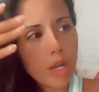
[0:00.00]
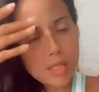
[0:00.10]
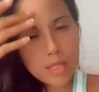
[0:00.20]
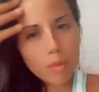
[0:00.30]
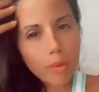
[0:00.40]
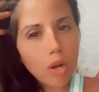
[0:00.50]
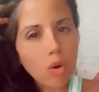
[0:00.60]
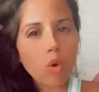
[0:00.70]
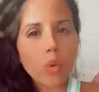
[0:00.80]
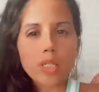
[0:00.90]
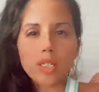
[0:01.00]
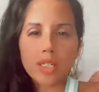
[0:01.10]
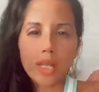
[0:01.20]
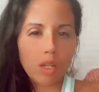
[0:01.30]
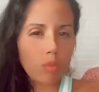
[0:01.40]
it's not about always
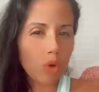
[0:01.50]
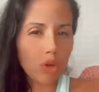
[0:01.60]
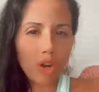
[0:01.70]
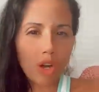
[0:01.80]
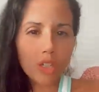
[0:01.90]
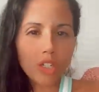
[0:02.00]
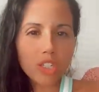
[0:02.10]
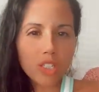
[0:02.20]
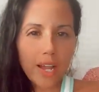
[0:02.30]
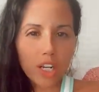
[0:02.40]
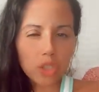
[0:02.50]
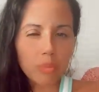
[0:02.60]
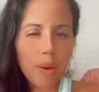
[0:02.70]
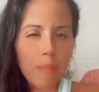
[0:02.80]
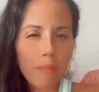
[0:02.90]
attaining more knowledge. It's
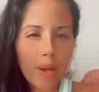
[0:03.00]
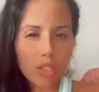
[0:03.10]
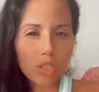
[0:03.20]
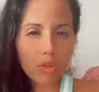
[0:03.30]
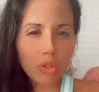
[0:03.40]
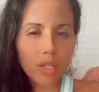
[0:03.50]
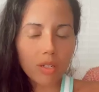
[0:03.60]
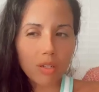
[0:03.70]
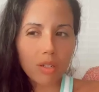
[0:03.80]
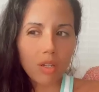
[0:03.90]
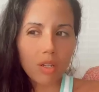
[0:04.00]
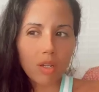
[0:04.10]
actually about mastering